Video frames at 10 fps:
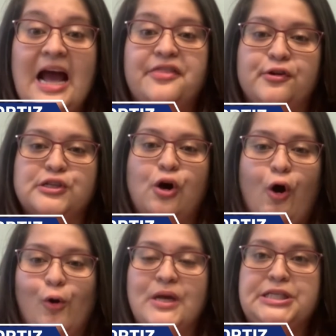and there's
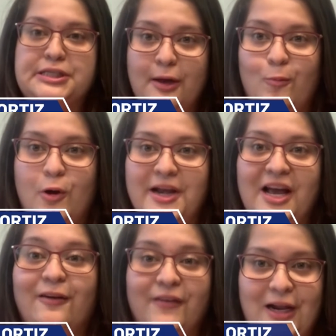always someone
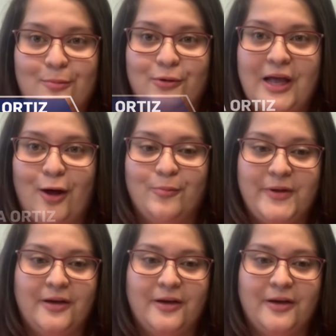available to help